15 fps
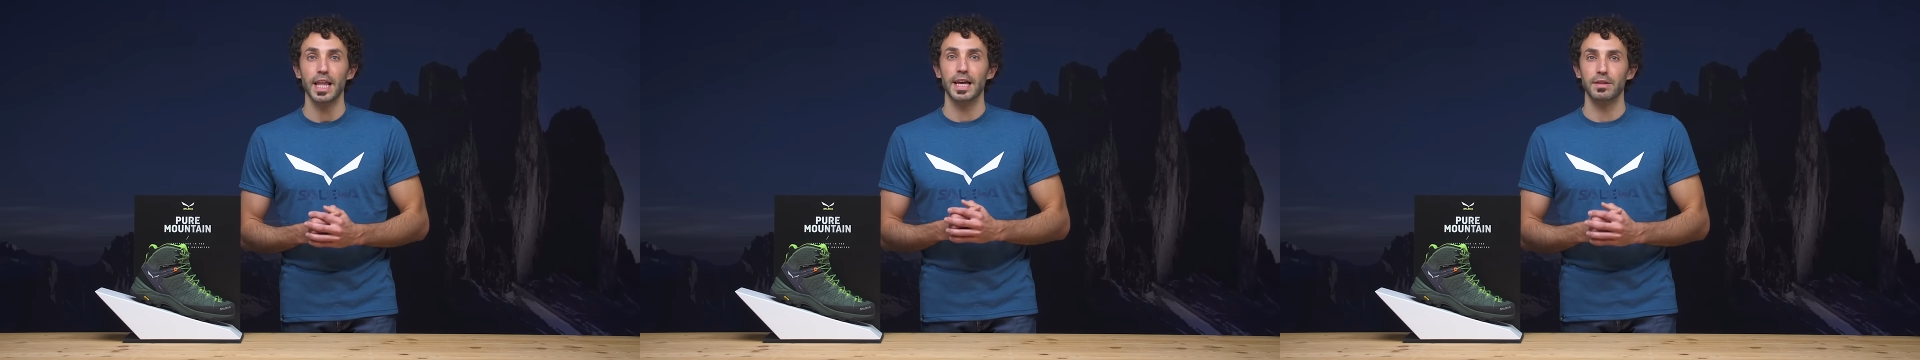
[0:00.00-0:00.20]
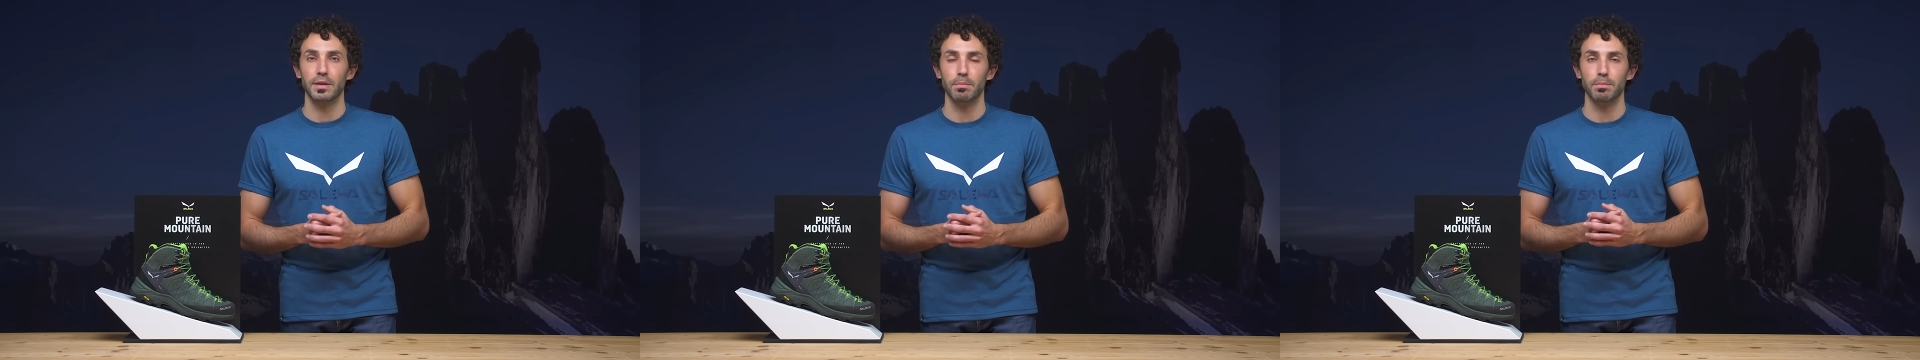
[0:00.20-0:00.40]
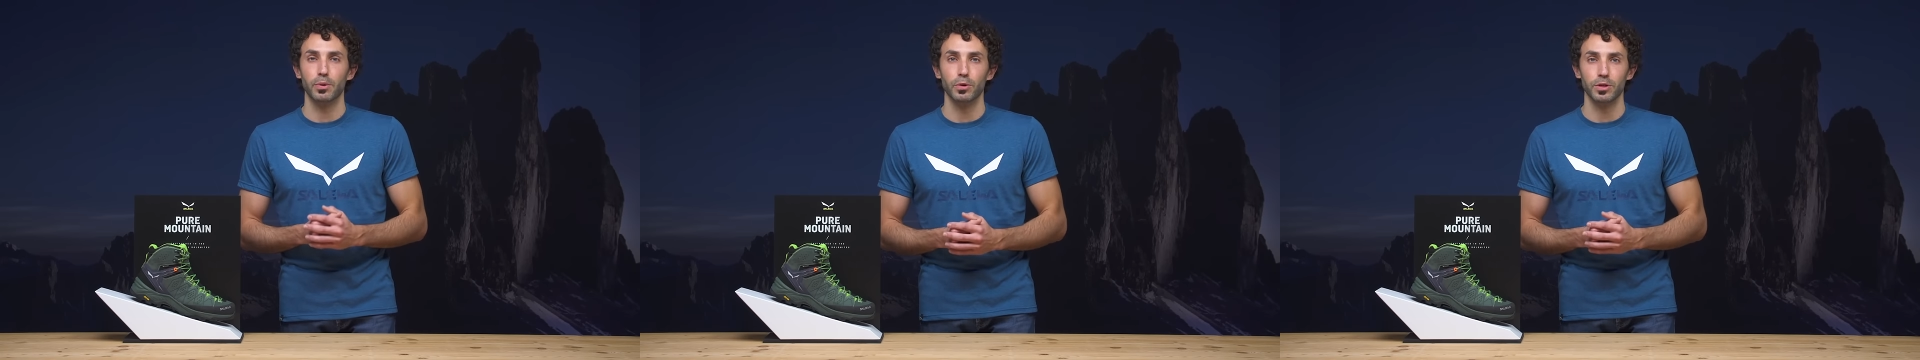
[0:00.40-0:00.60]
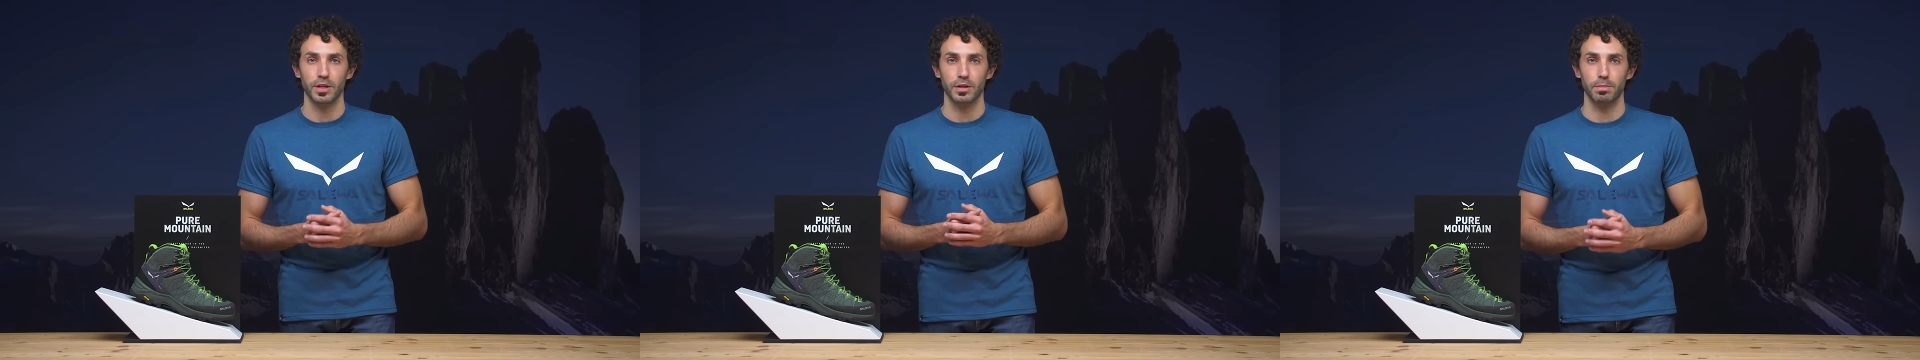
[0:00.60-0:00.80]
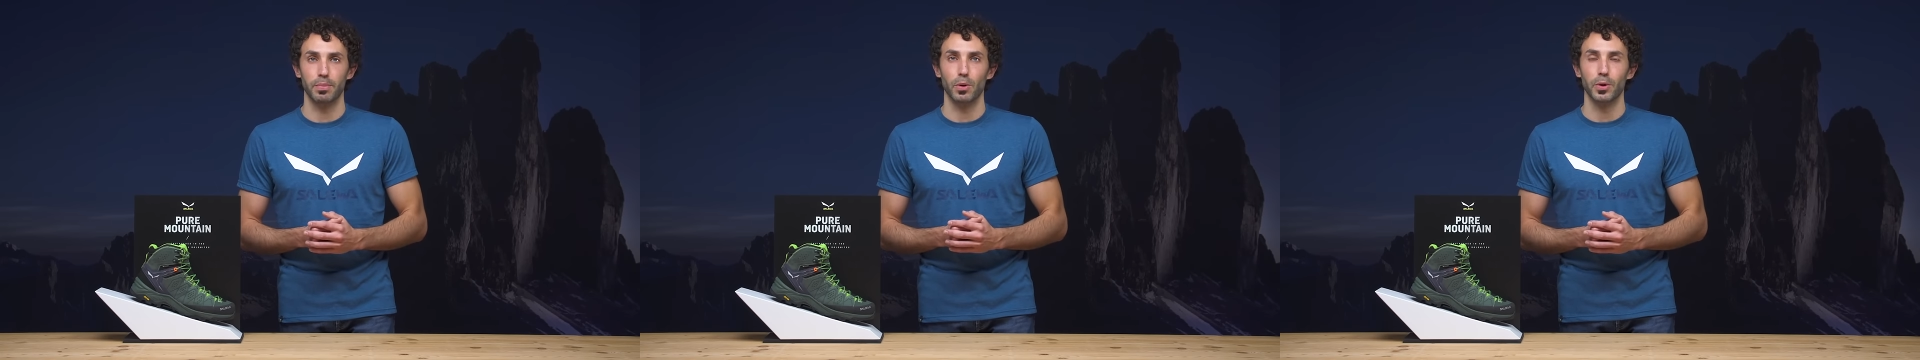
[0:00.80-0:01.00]
and
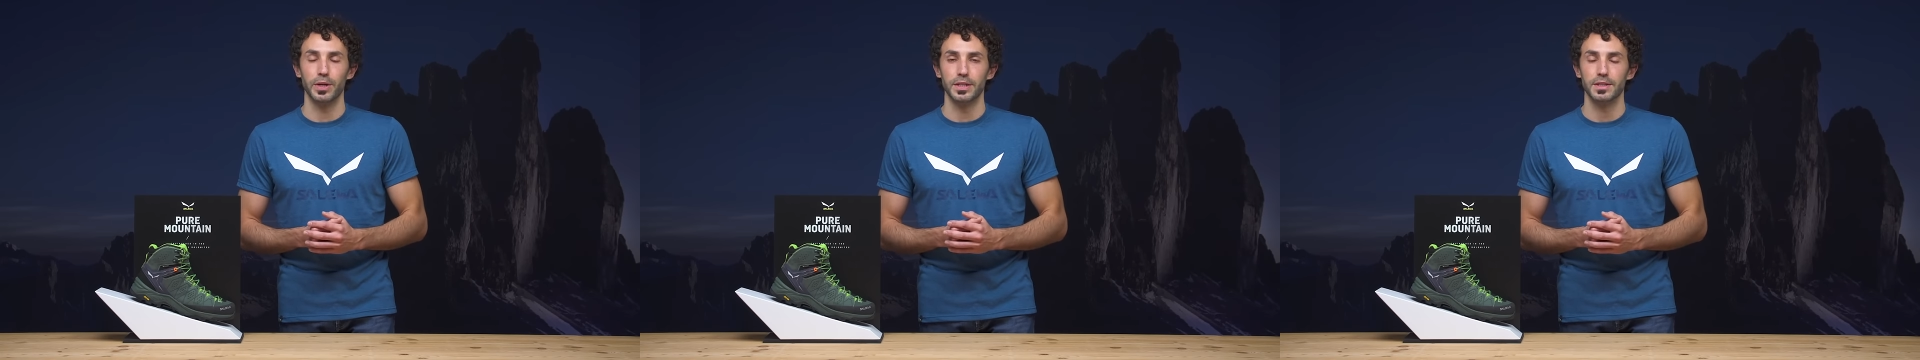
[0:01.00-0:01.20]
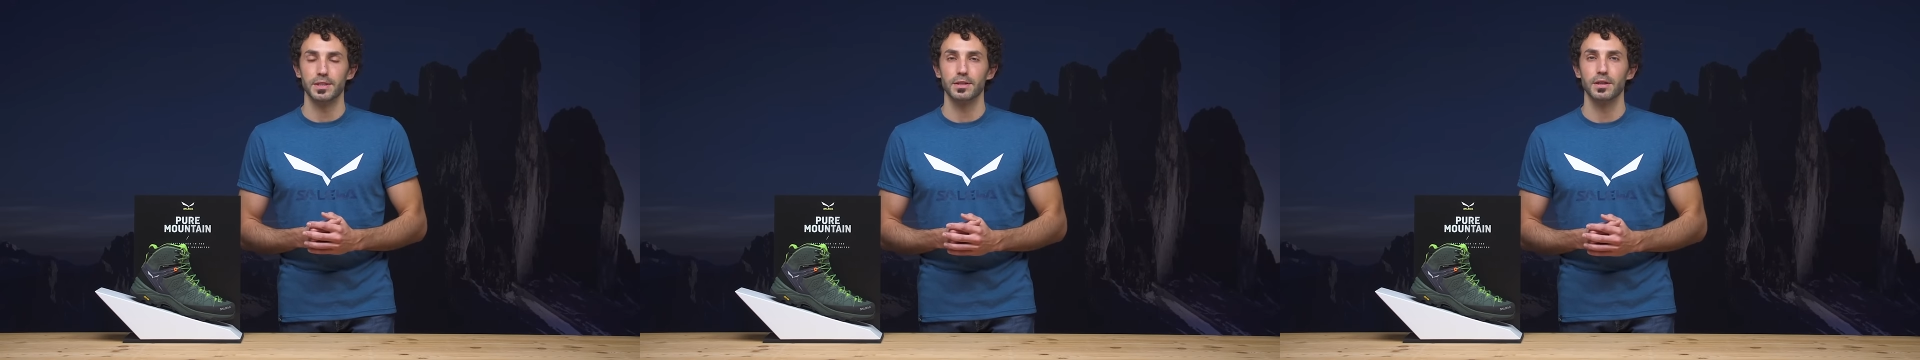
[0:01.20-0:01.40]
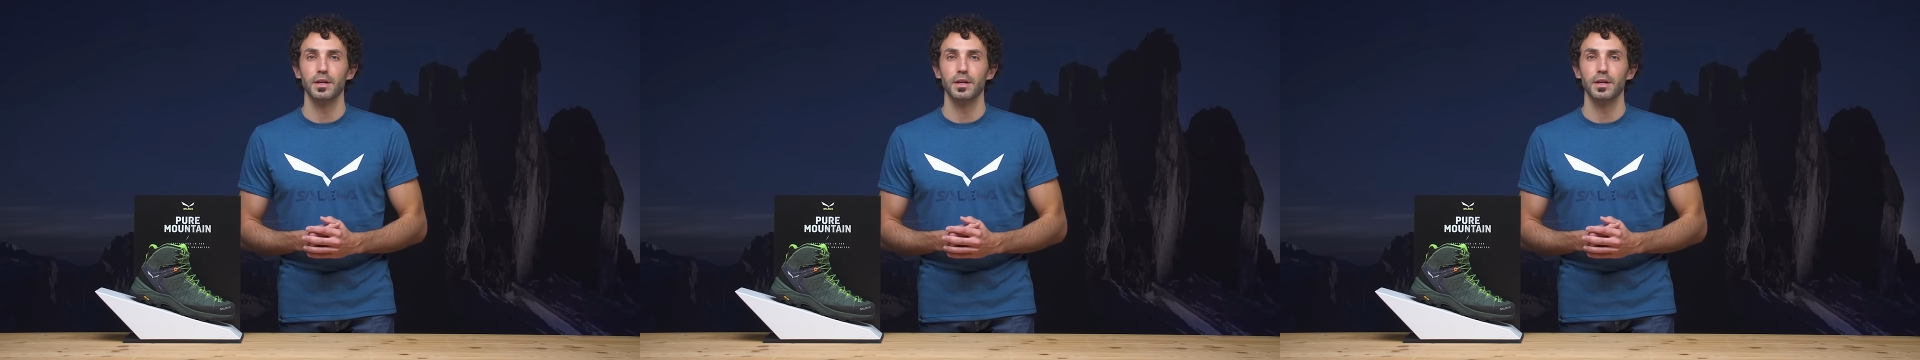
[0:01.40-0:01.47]
important points.